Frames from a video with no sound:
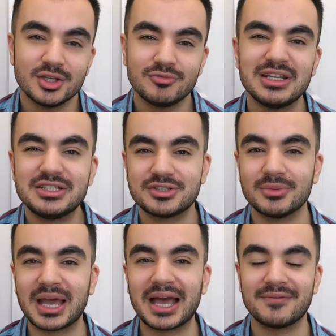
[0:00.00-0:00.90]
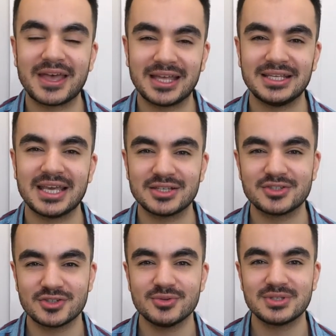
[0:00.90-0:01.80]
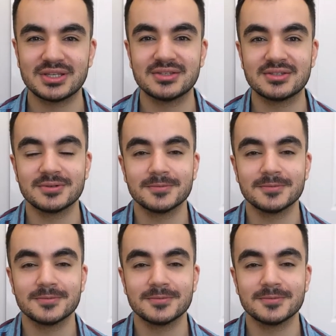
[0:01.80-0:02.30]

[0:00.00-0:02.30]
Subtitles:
you really don't have any excuses.